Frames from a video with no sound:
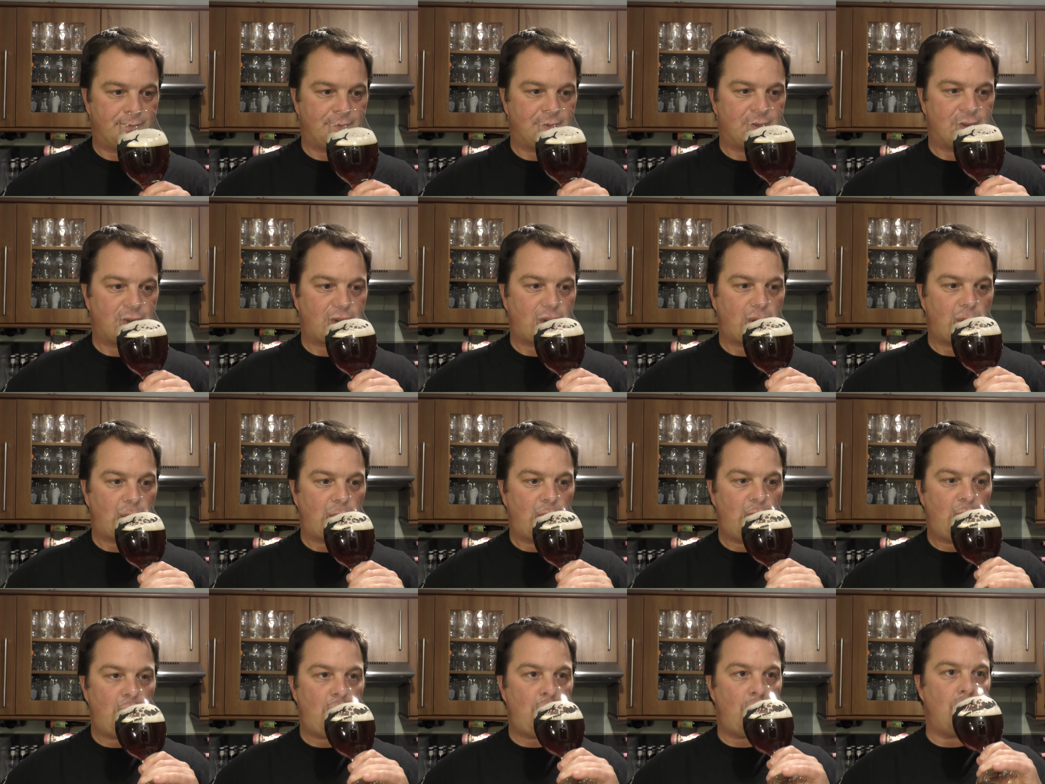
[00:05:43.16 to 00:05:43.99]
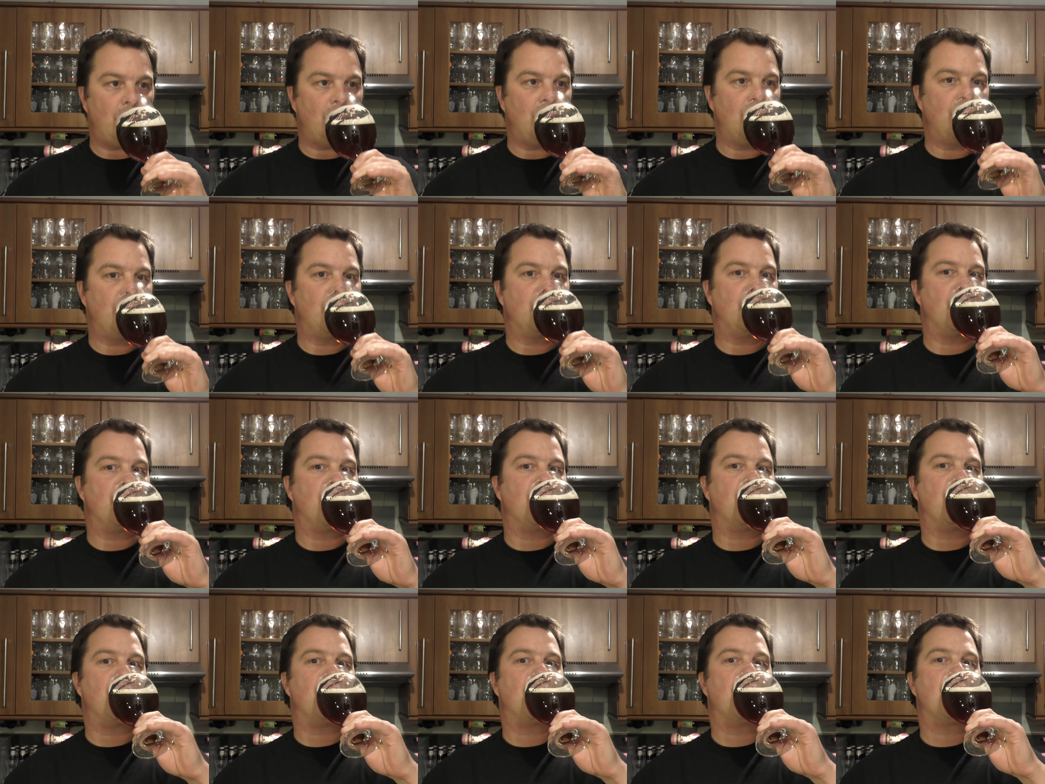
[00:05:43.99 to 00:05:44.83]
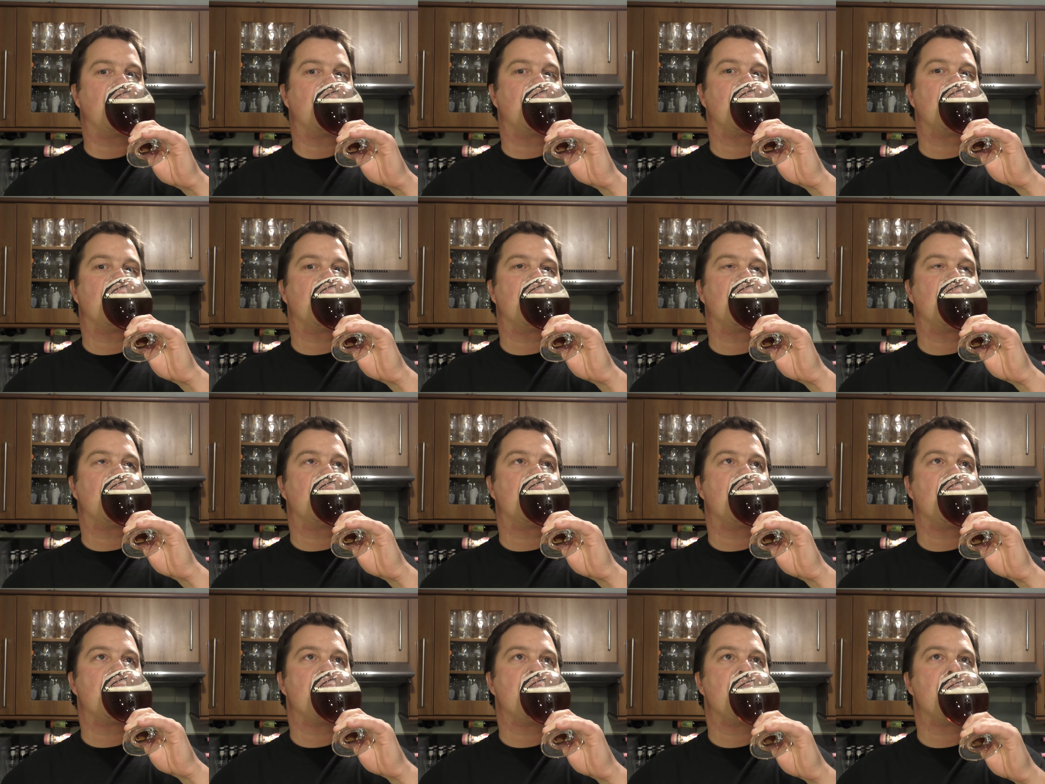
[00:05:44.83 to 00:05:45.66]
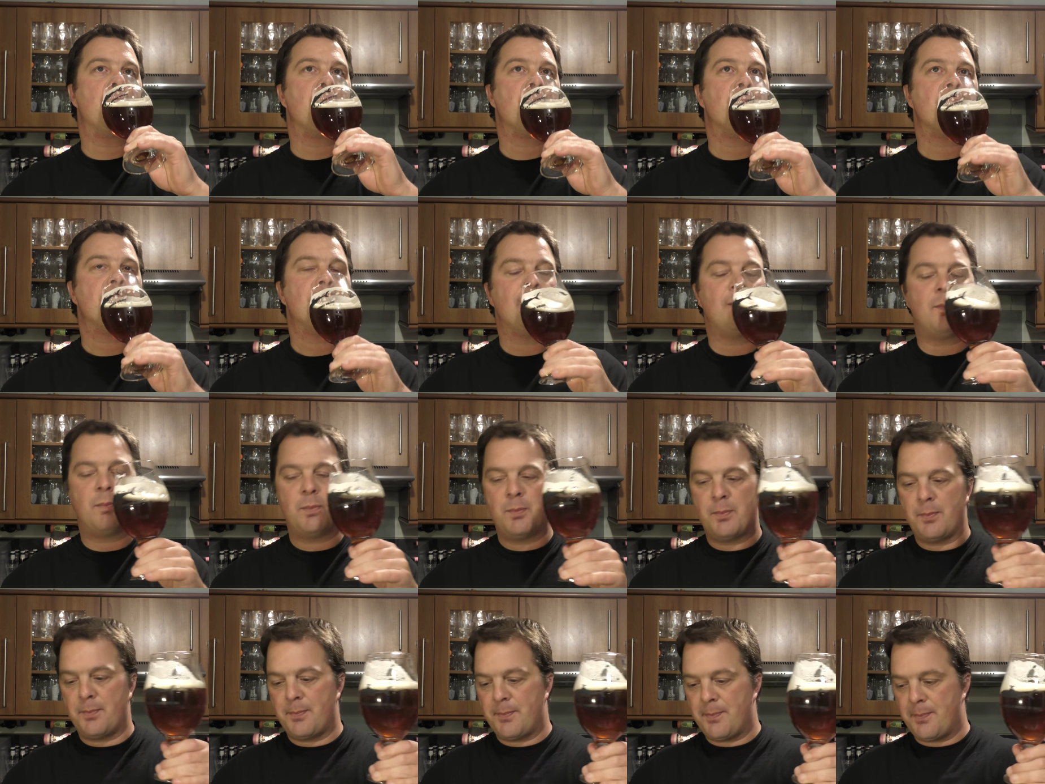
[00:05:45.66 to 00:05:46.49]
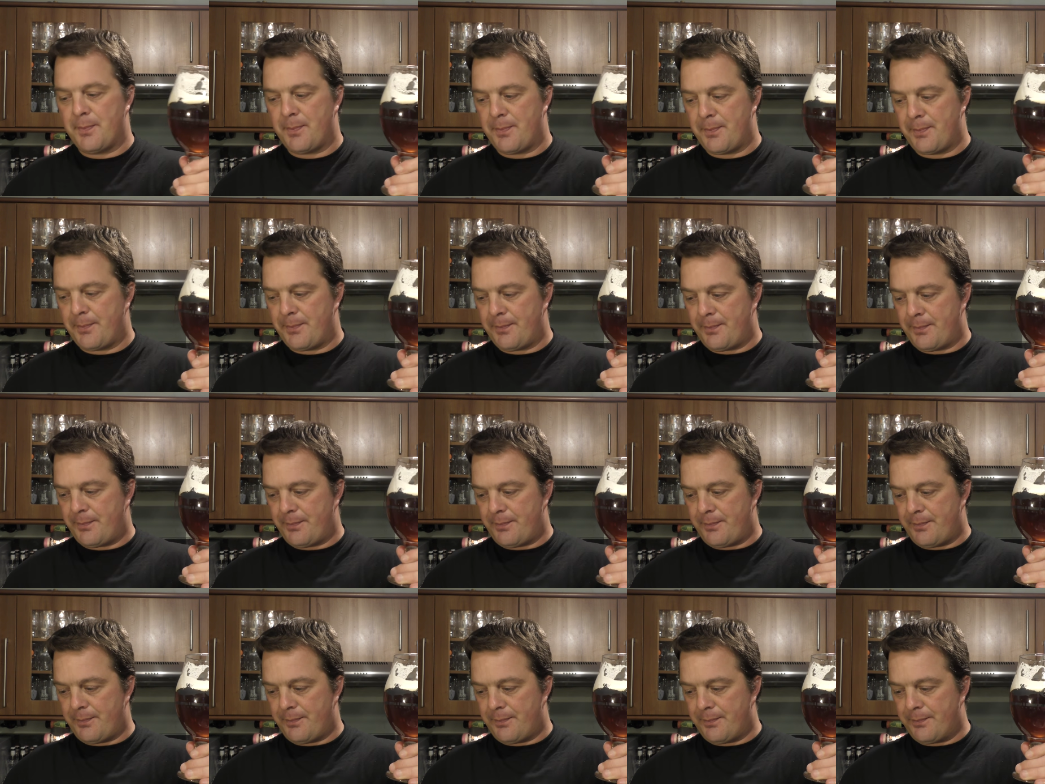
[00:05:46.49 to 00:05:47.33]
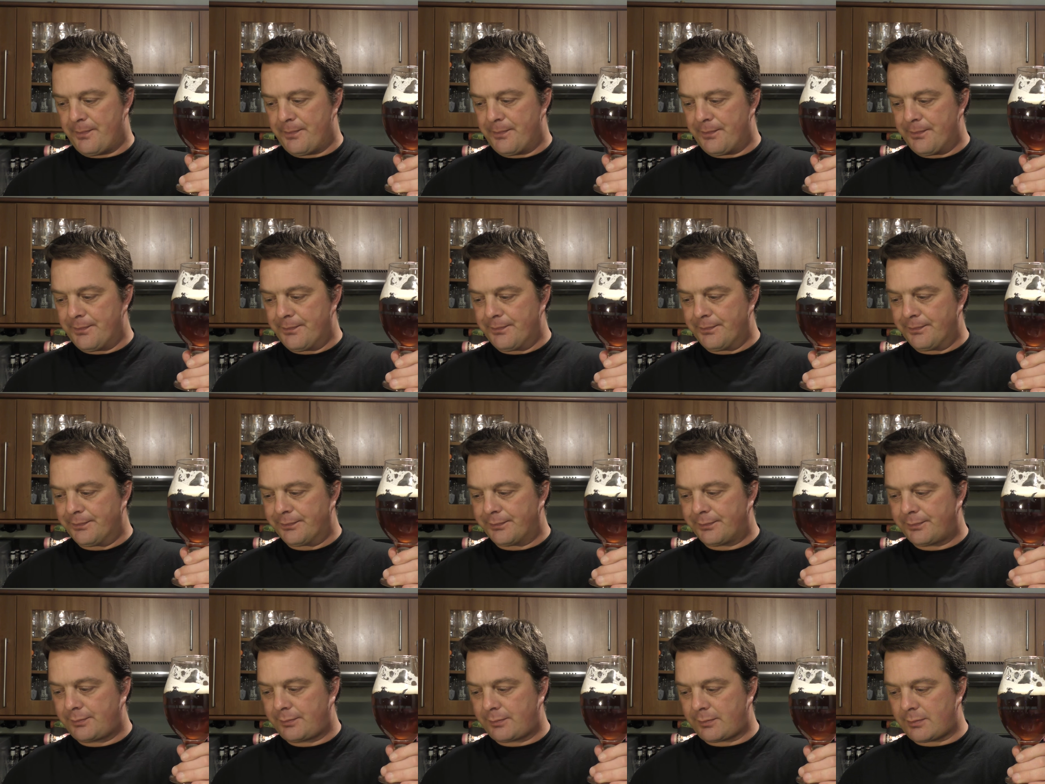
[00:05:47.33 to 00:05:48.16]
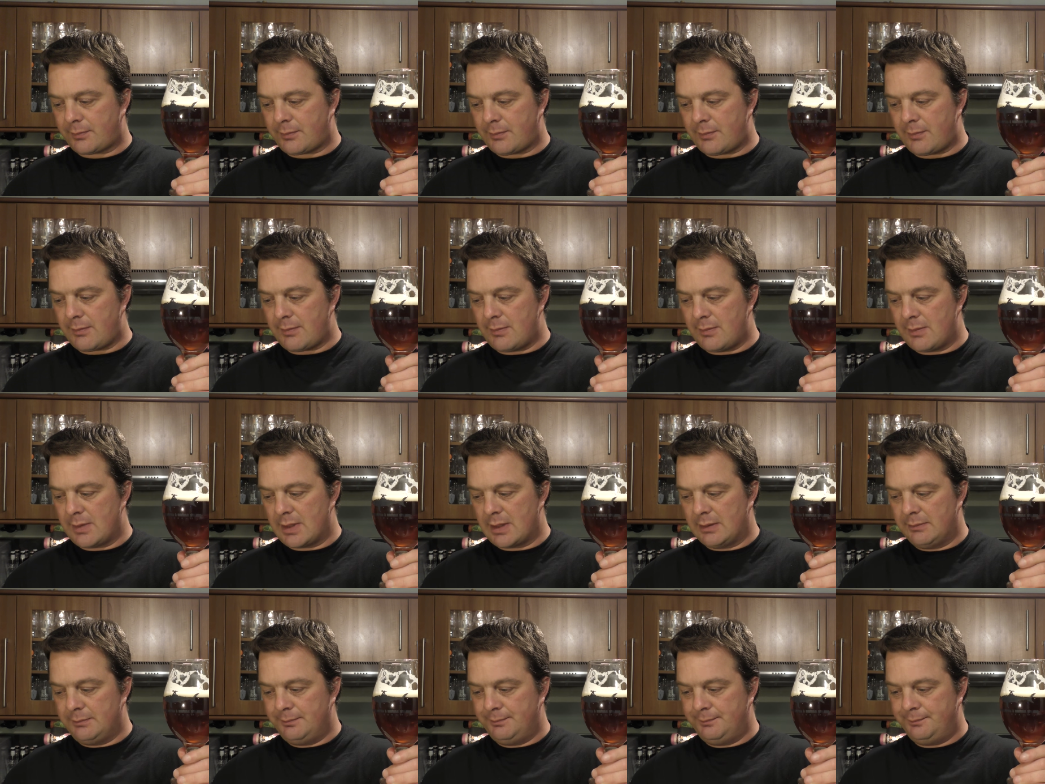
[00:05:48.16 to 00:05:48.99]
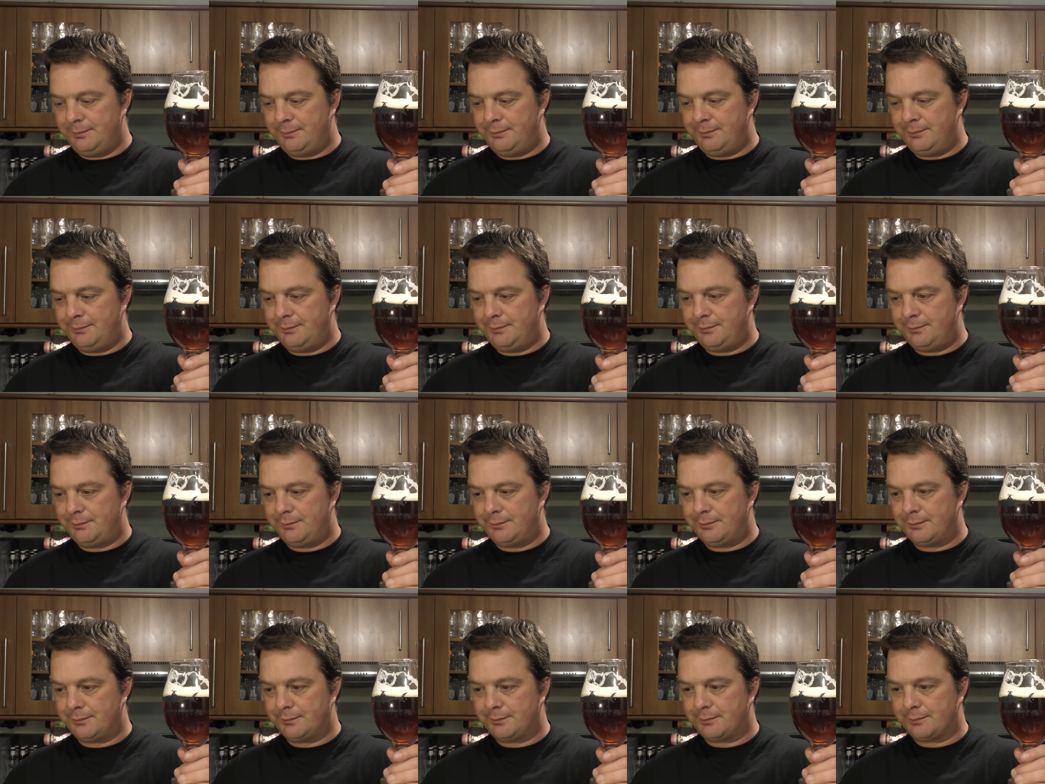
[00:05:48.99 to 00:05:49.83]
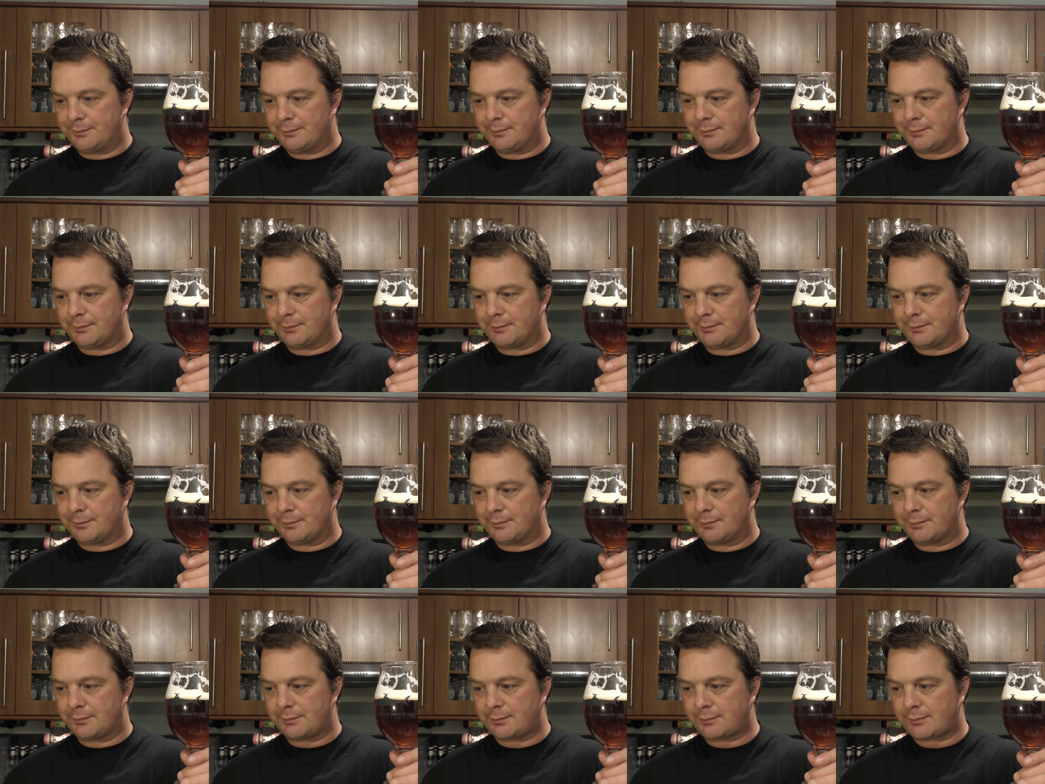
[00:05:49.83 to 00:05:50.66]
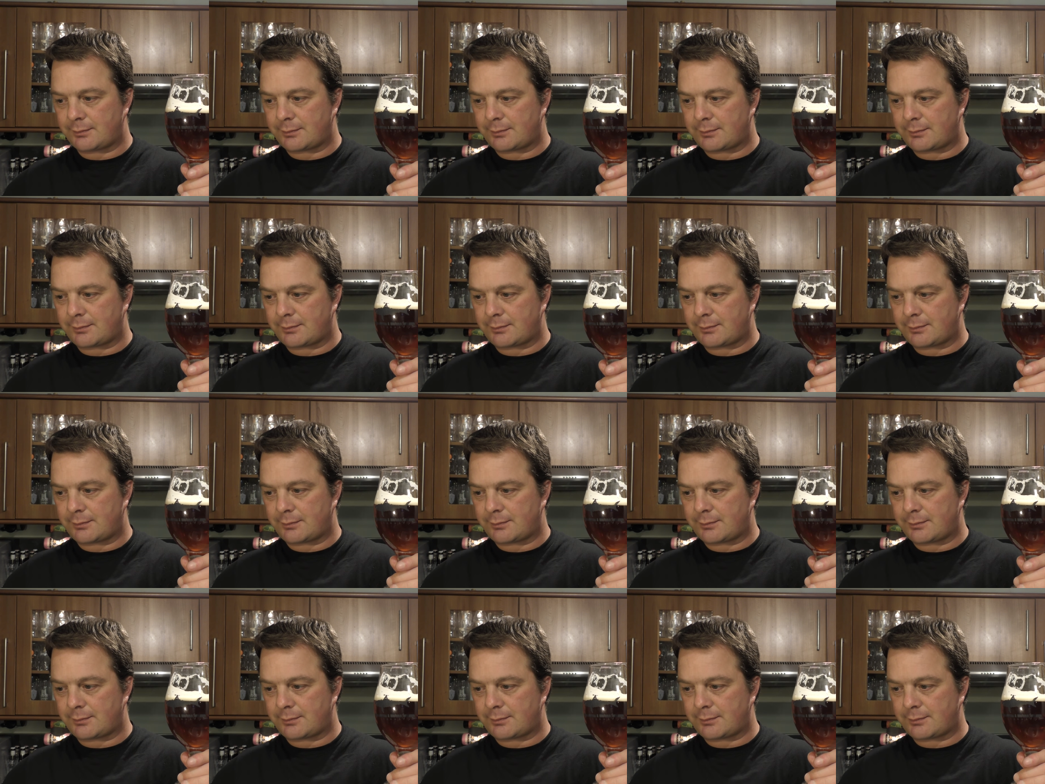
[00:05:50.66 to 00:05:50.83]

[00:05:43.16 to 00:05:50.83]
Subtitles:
Nothing is said.